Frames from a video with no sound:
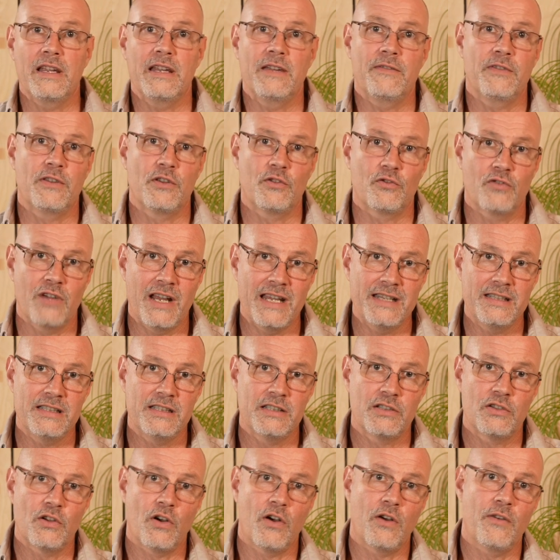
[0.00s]
if the
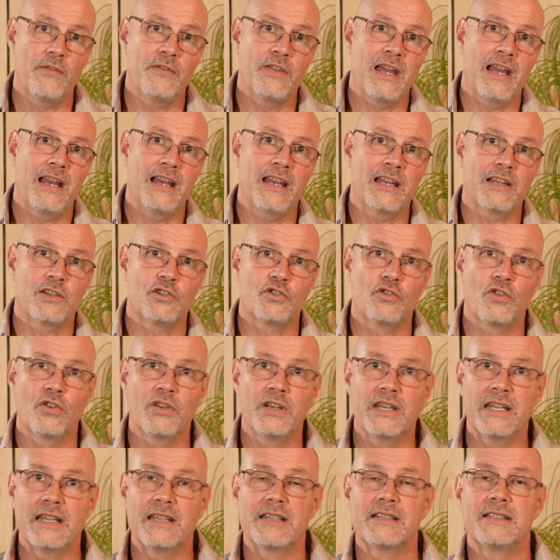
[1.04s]
rest of the
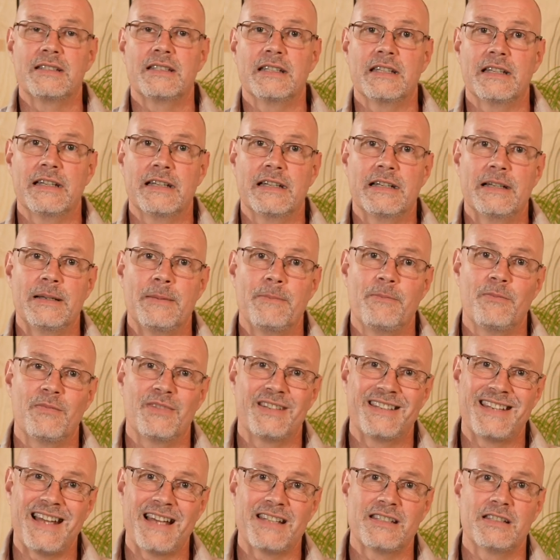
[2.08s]
electronics um,
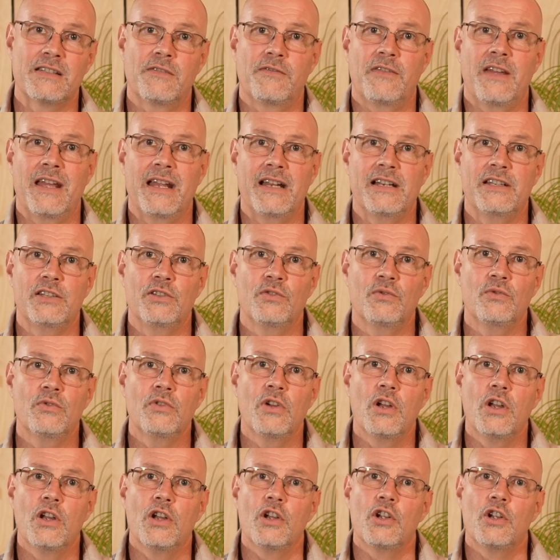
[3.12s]
doesn't fail you,